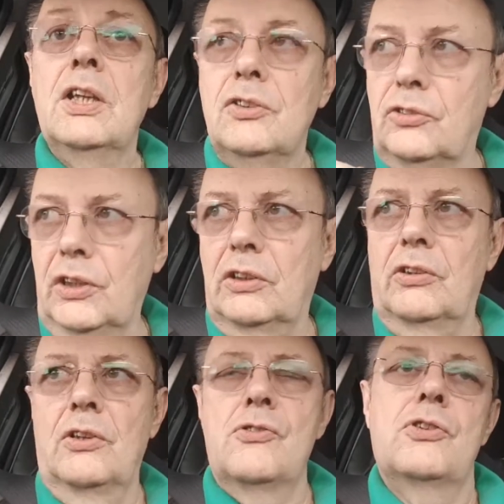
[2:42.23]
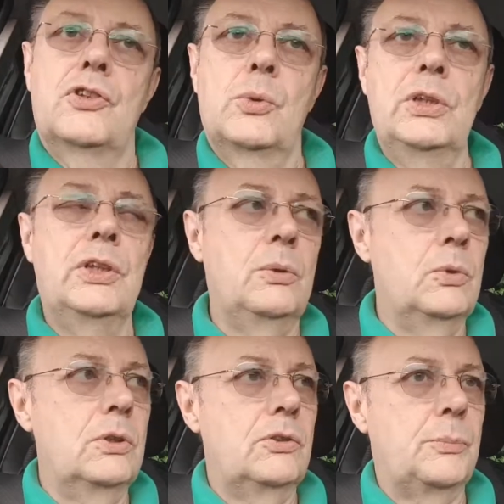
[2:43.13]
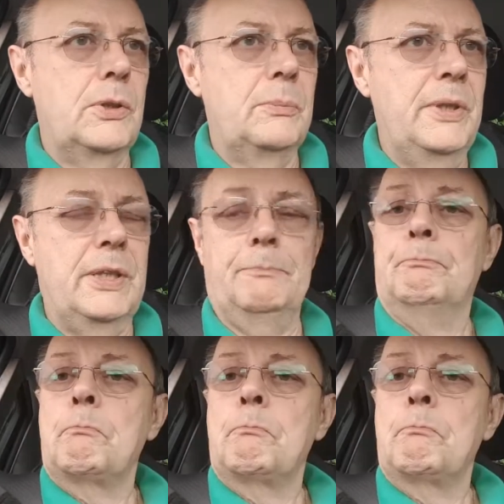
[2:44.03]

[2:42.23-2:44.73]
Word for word: 620 words per minute.